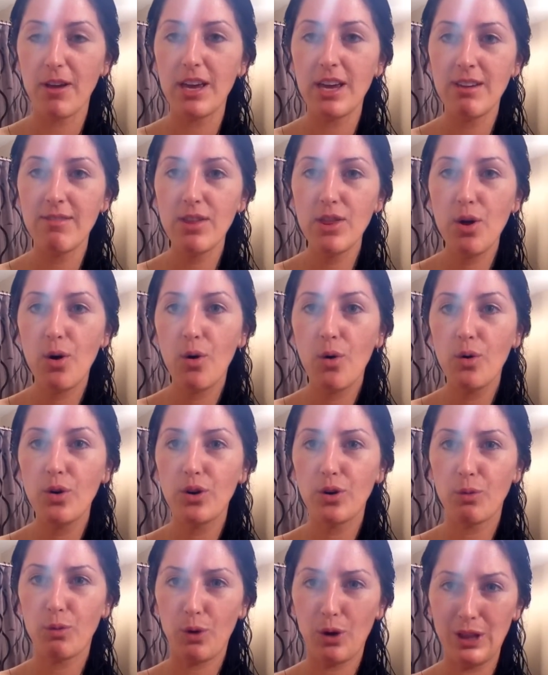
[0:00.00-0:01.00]
Even though
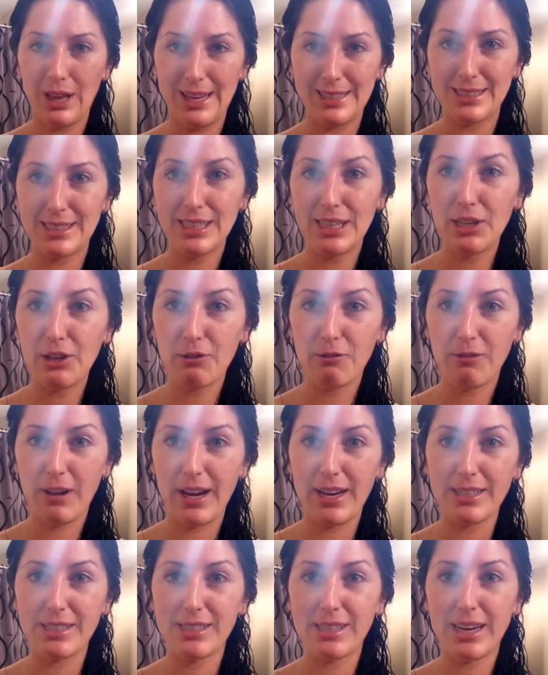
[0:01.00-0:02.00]
you're cleansing your
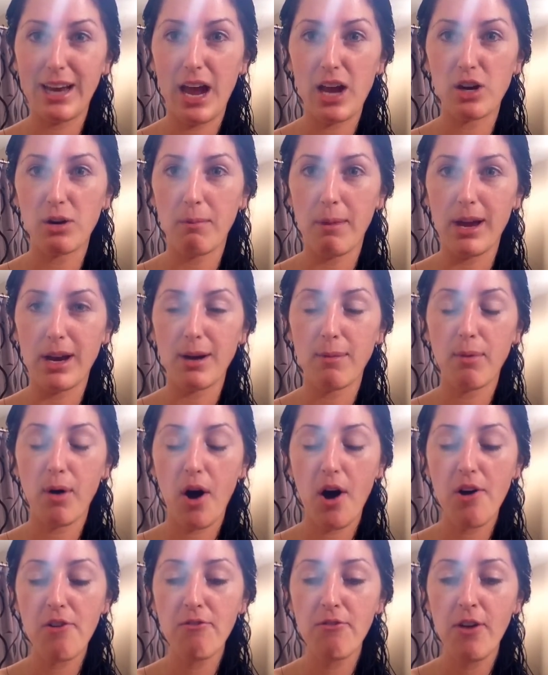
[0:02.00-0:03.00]
face to get your makeup
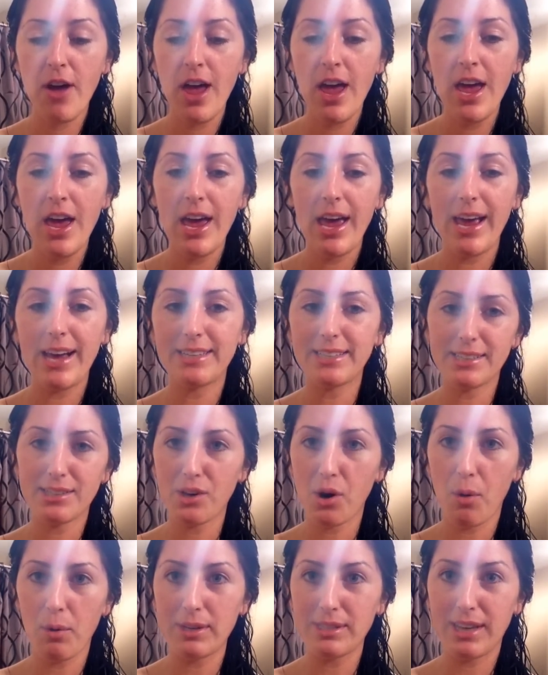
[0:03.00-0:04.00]
off, it doesn't
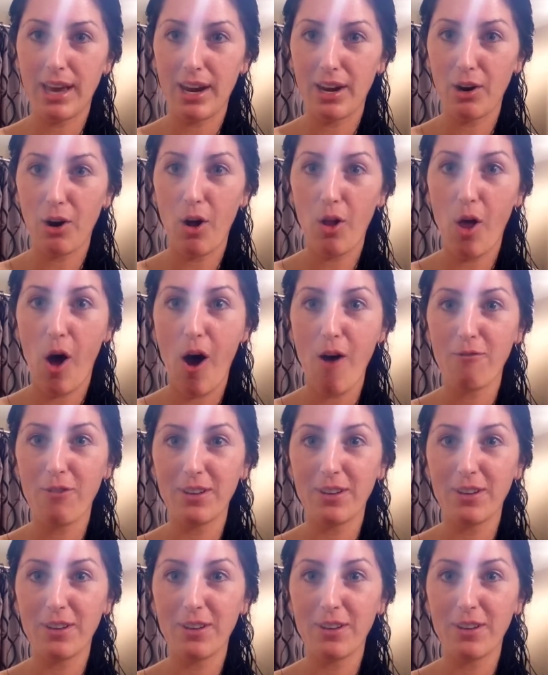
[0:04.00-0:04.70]
always get it all off.